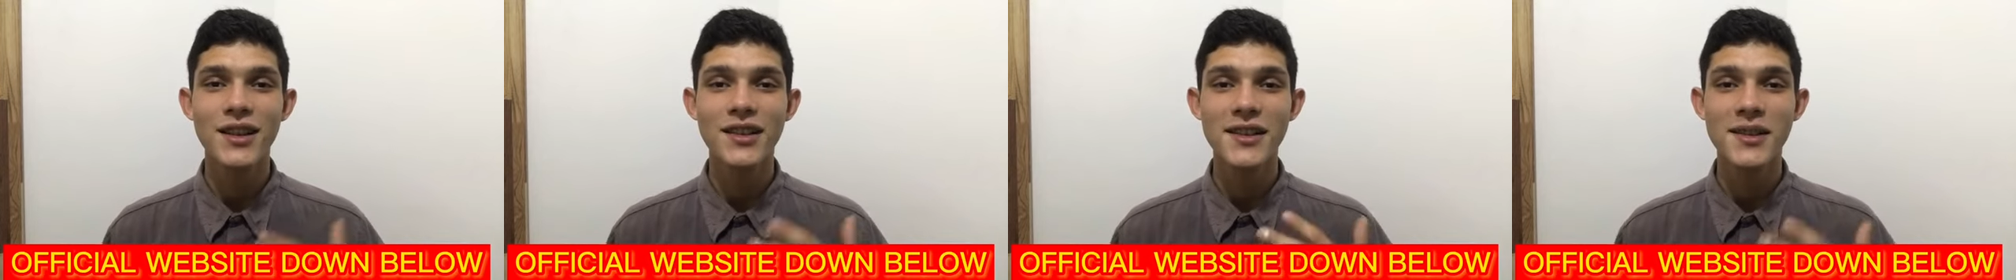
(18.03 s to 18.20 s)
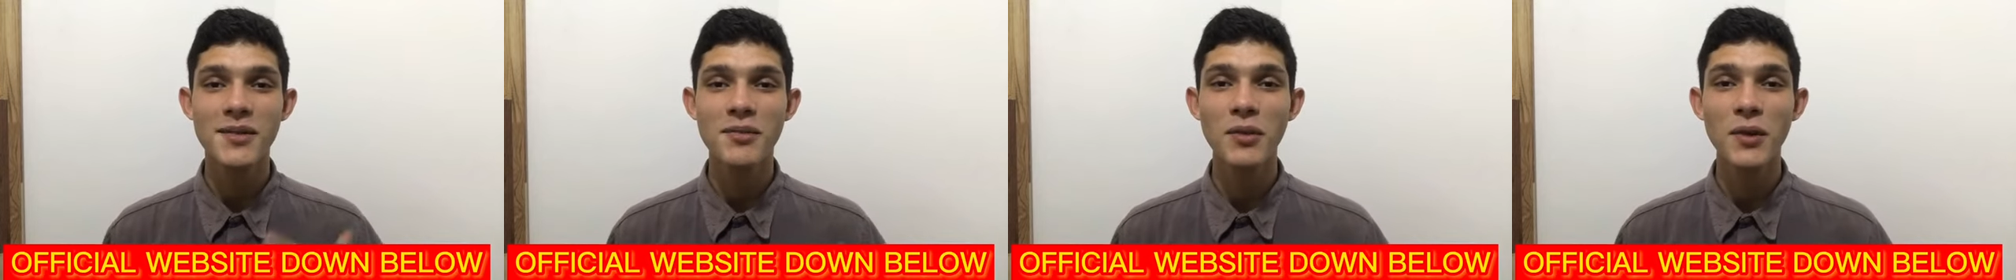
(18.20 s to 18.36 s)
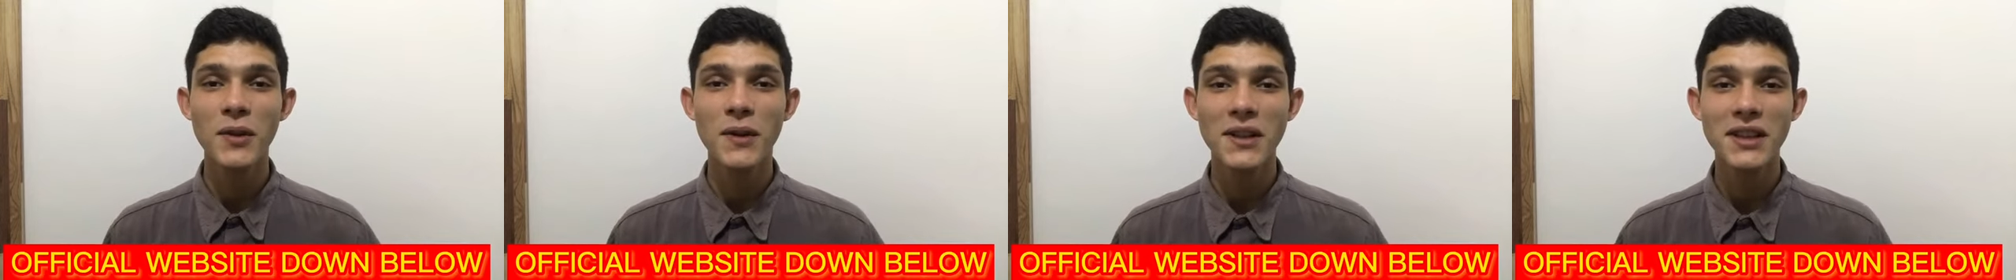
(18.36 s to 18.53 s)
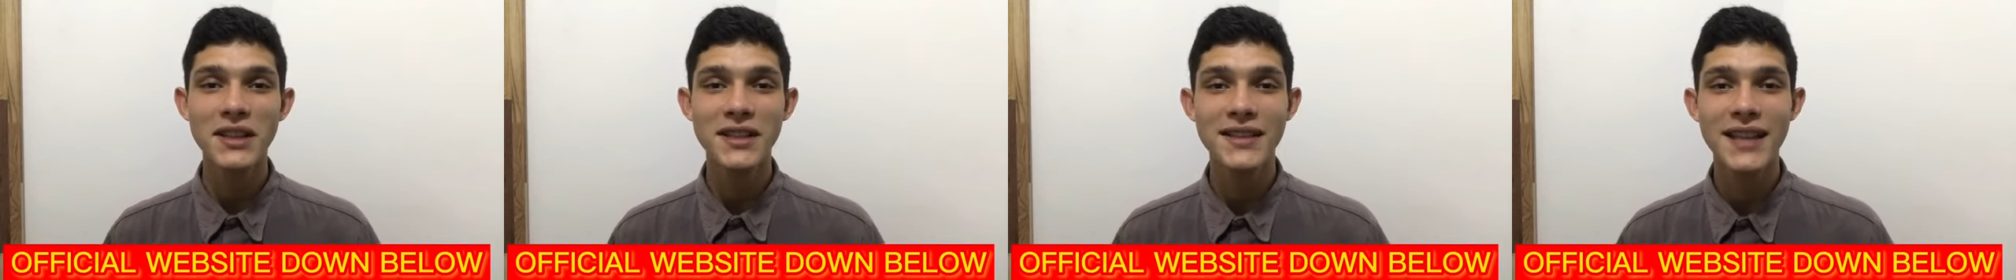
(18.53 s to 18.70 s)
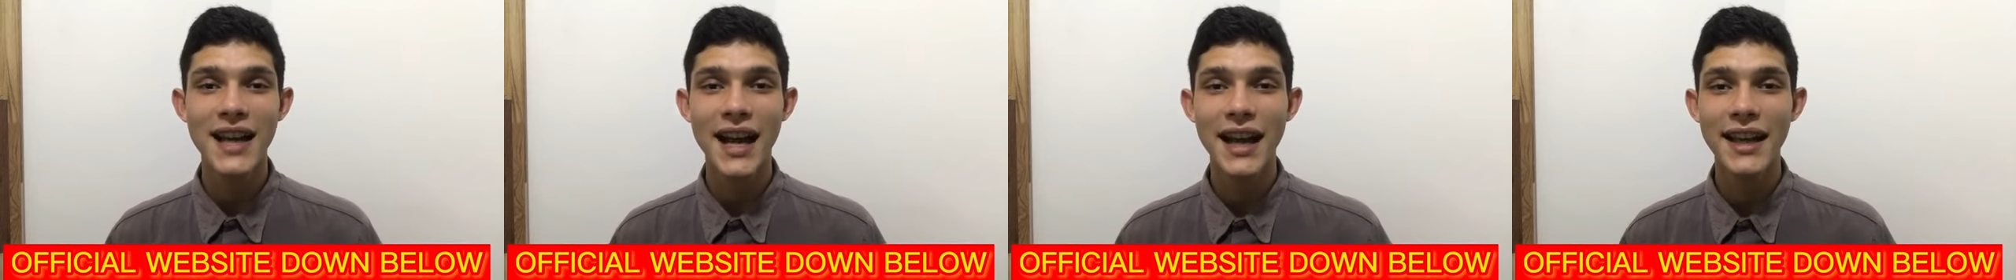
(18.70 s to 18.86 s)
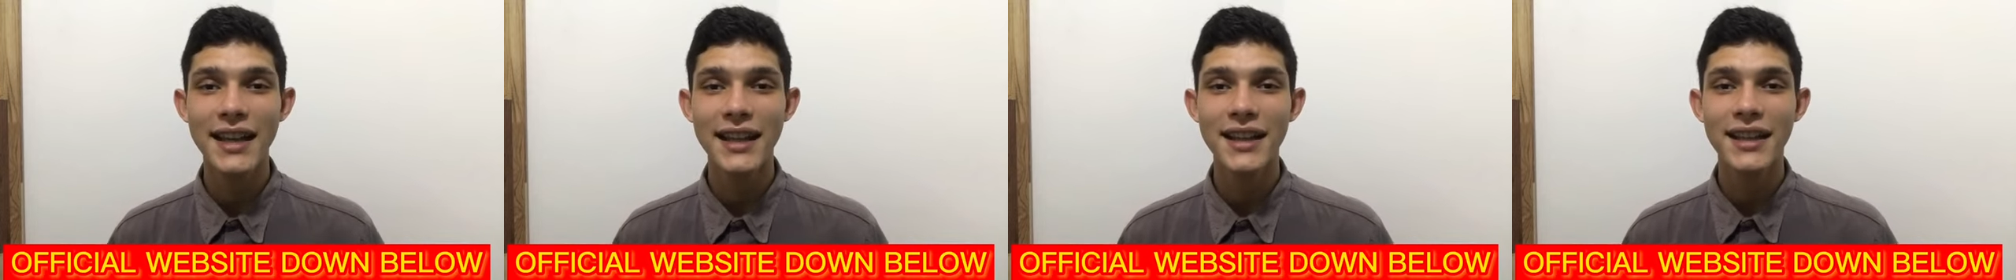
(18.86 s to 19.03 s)
Smoothie
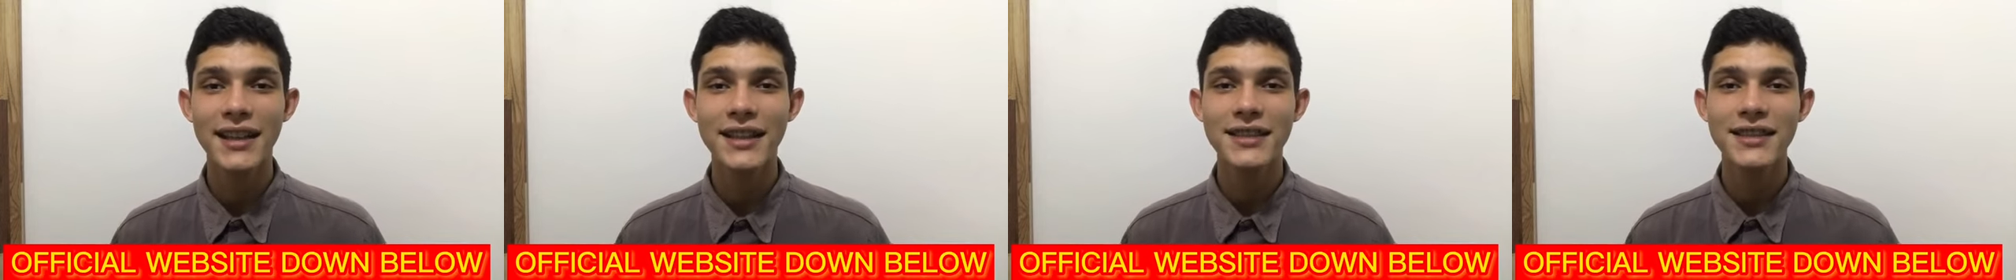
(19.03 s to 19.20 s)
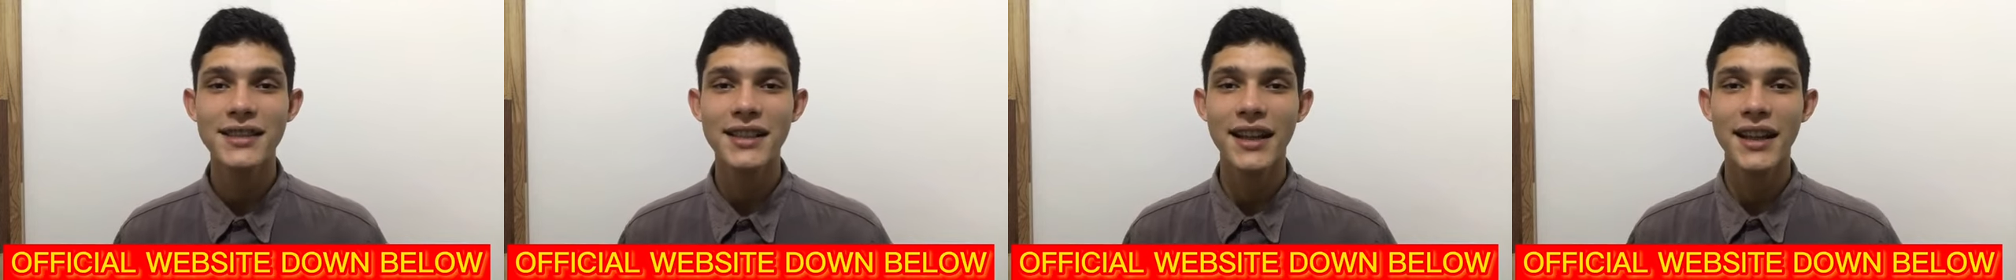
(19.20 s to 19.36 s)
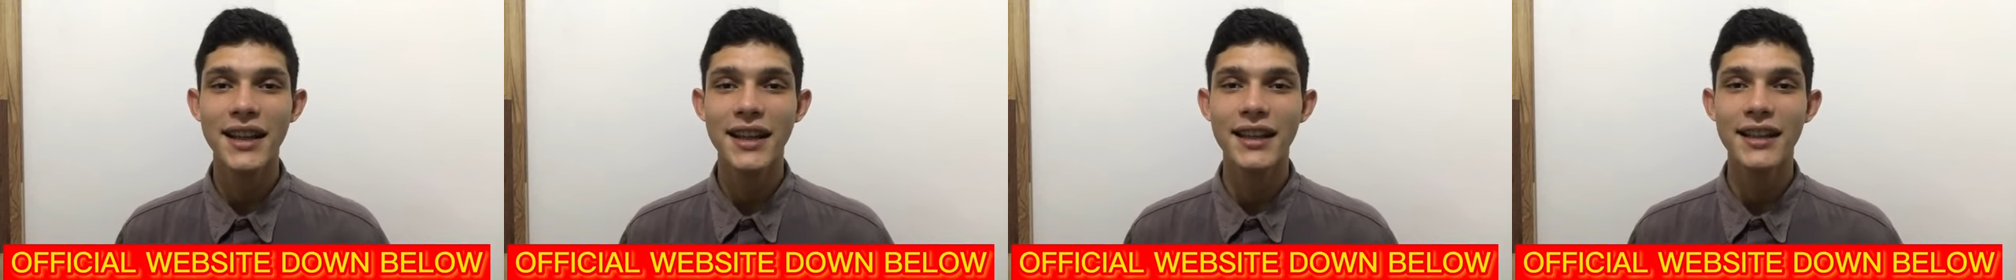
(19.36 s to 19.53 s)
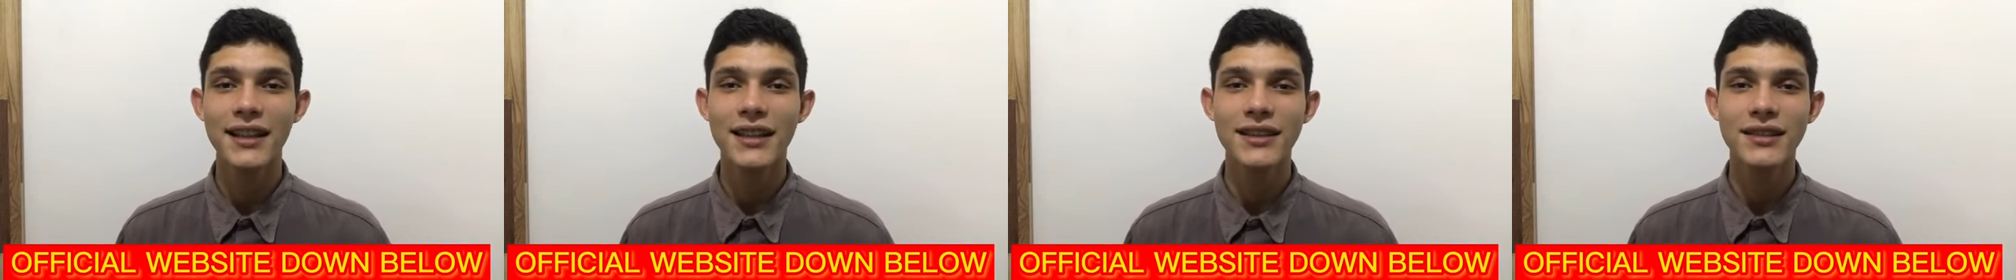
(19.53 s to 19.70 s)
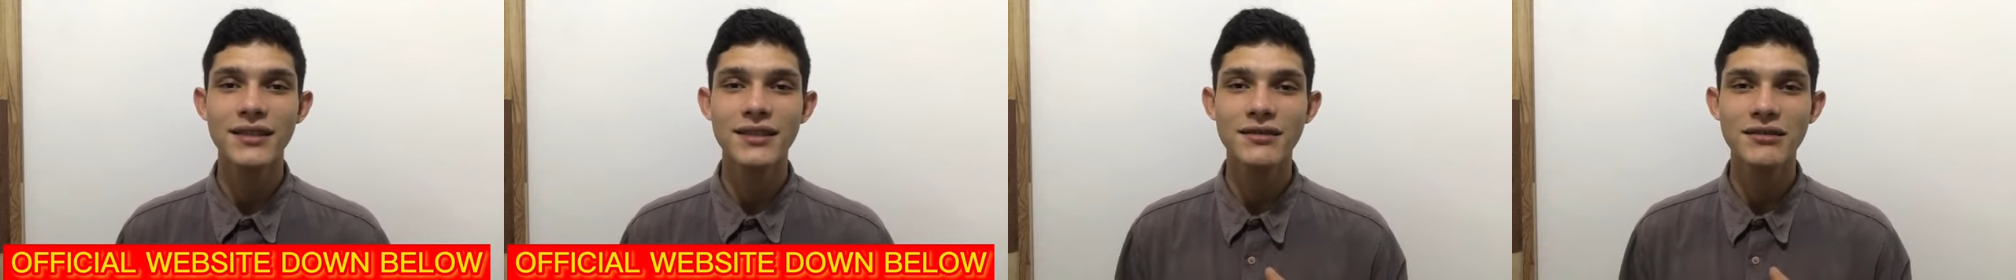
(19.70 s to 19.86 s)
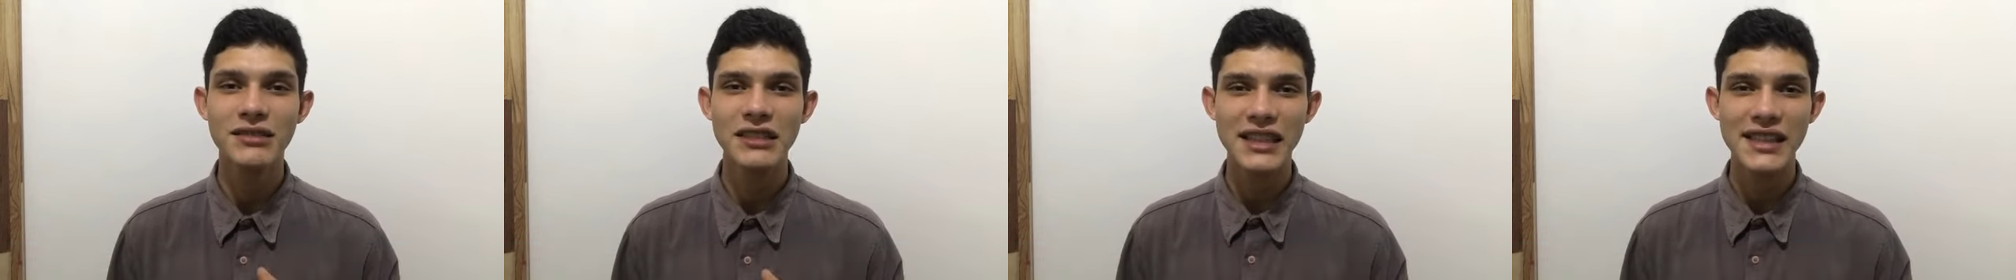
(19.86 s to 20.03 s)
Diet and